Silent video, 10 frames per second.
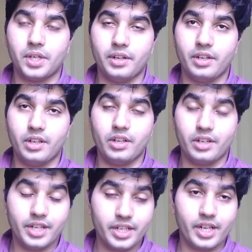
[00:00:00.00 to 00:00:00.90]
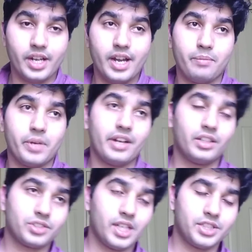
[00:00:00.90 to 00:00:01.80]
in India and my
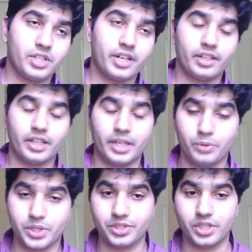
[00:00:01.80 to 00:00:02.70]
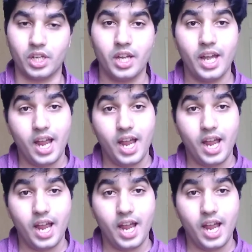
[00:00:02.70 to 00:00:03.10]
industrial engineering degree, which is a